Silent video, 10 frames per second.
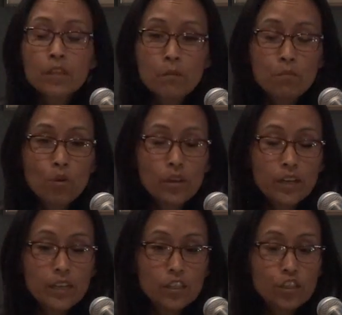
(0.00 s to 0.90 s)
broken
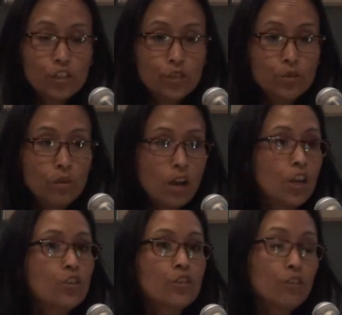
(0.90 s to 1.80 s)
into
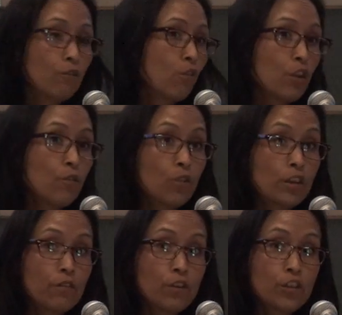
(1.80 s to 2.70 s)
144
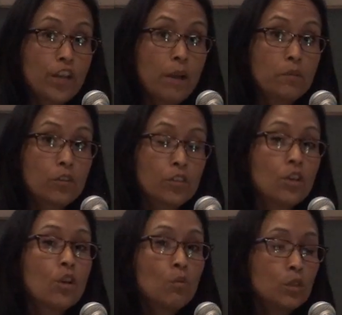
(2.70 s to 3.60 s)
different chapters,
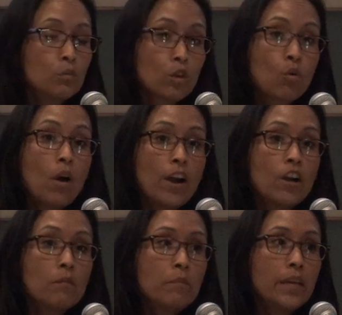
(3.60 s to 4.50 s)
was
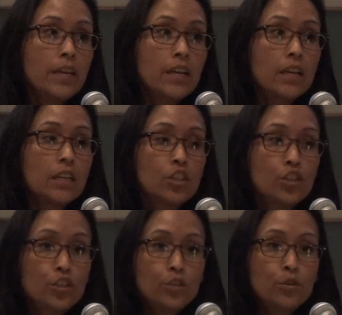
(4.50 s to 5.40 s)
requiring me
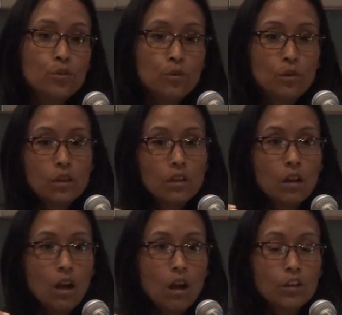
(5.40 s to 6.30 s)
to
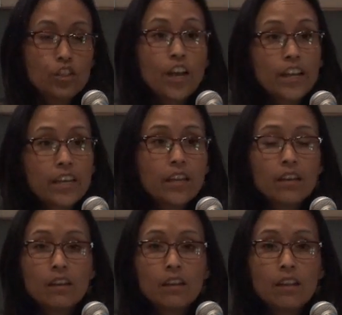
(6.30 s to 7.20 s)
check
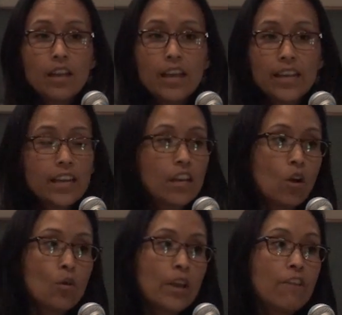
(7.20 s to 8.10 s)
in and get an
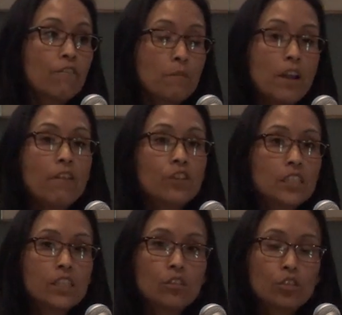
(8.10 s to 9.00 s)
okay from every
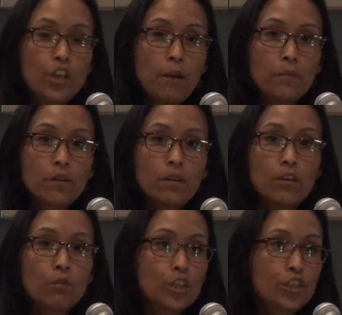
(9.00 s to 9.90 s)
single chapter in
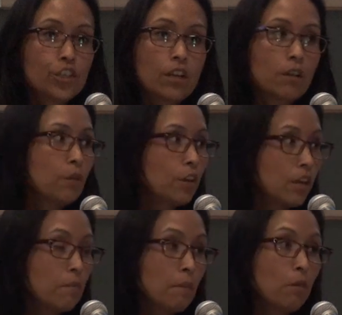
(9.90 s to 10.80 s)
which a community
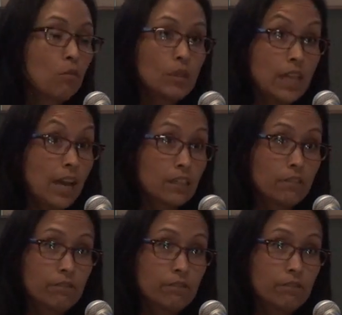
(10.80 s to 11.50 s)
member was active.